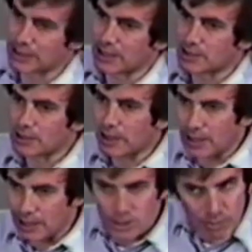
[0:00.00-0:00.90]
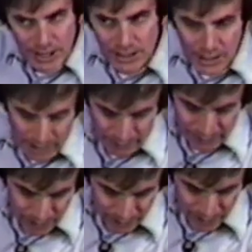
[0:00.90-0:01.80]
us against being dull of
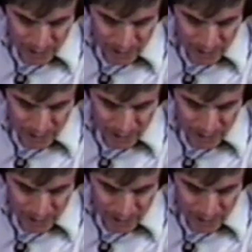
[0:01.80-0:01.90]
hearing.